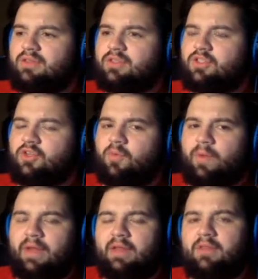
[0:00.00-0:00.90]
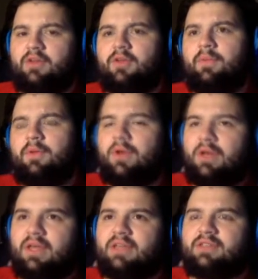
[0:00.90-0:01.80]
degrading the
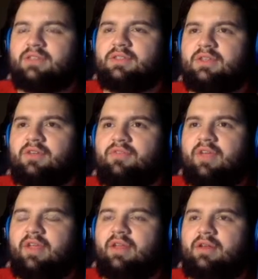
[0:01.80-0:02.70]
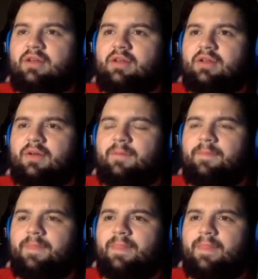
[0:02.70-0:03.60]
community as itself and
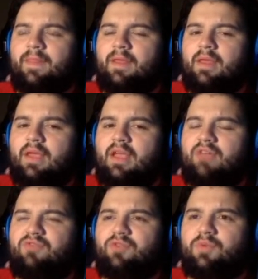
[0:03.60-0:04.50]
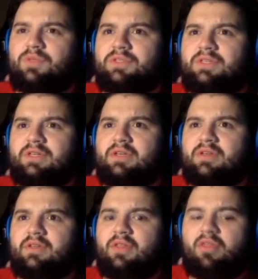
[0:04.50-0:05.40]
influencing
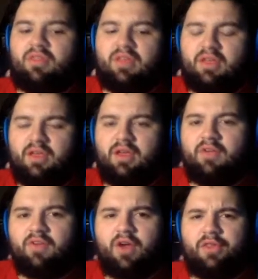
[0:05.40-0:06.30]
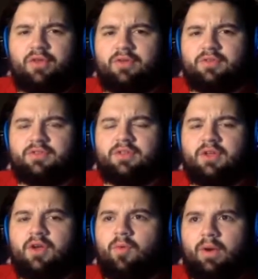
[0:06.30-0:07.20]
the thinking of others
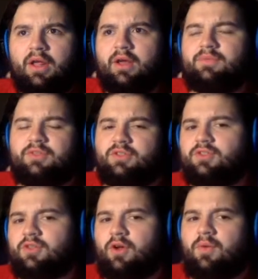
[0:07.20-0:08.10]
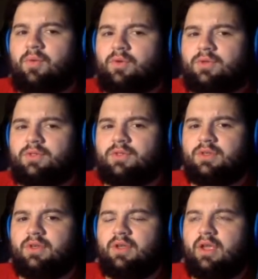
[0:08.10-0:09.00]
when it comes to Star Wars
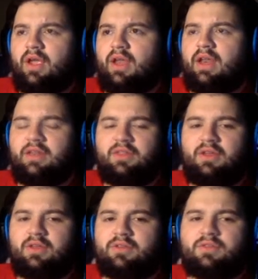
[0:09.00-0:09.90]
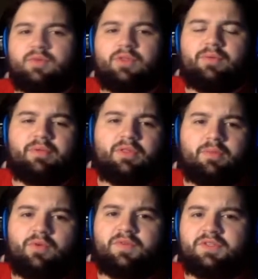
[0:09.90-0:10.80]
and anything else, whether it be the
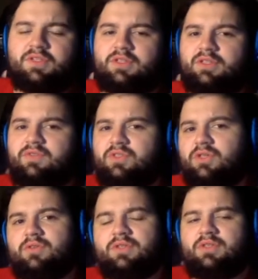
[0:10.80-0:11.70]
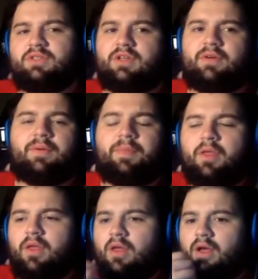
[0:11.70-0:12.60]
movies, the TV shows, etc.
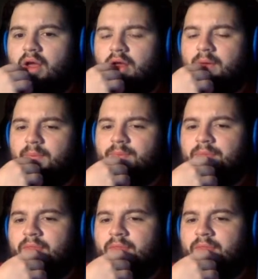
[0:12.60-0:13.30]
Um,